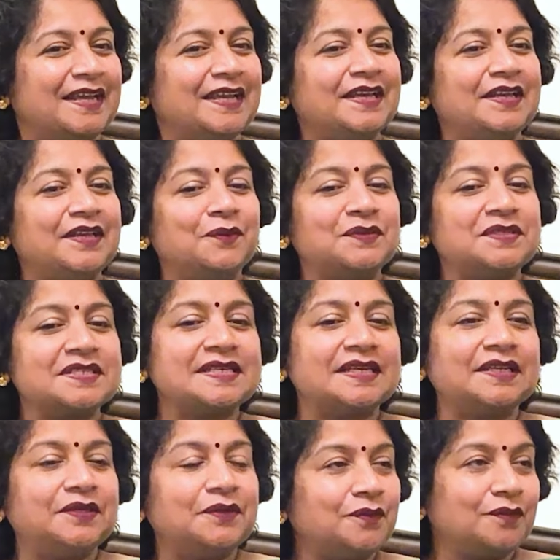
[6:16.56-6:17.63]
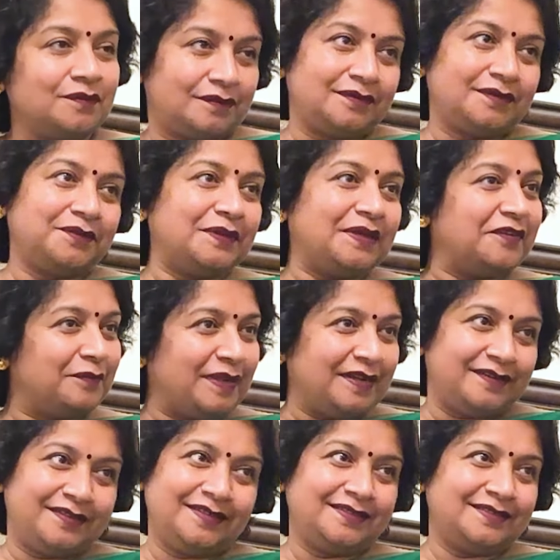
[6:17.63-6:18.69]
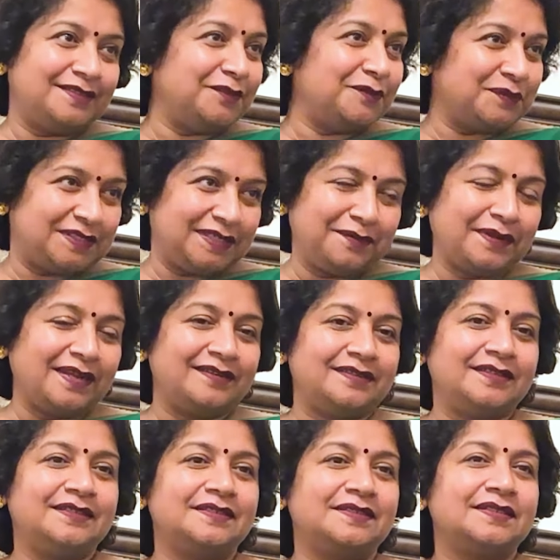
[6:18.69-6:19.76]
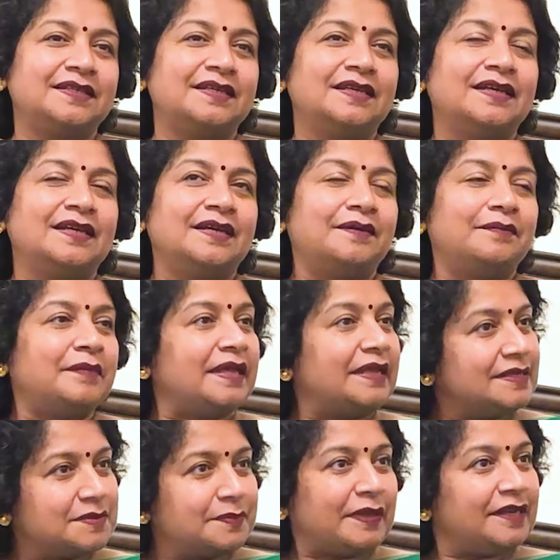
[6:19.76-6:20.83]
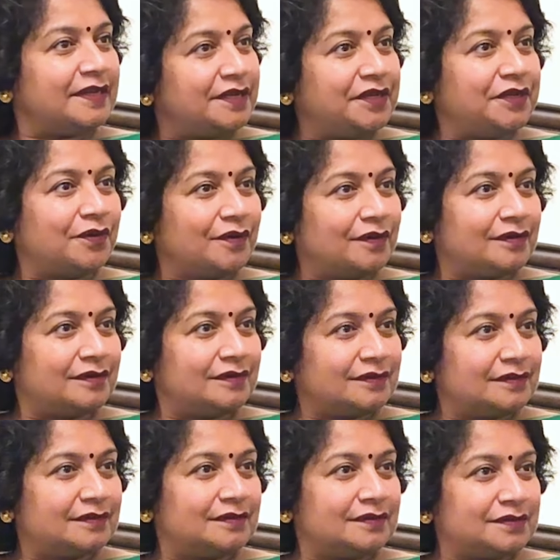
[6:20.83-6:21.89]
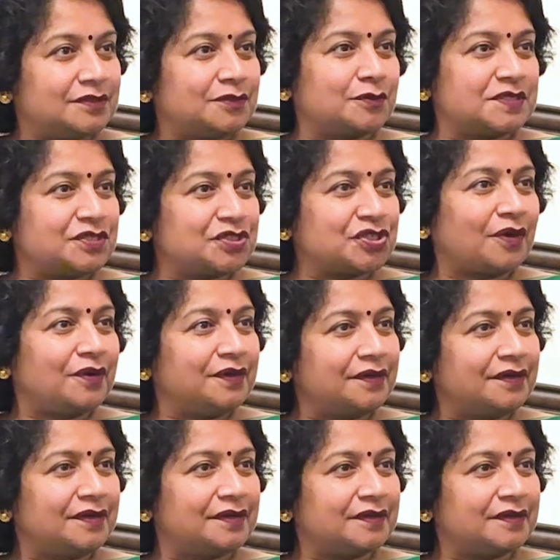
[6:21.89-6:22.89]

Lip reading: You just said you love melodies and you sing melodies. Is melody your chosen genre,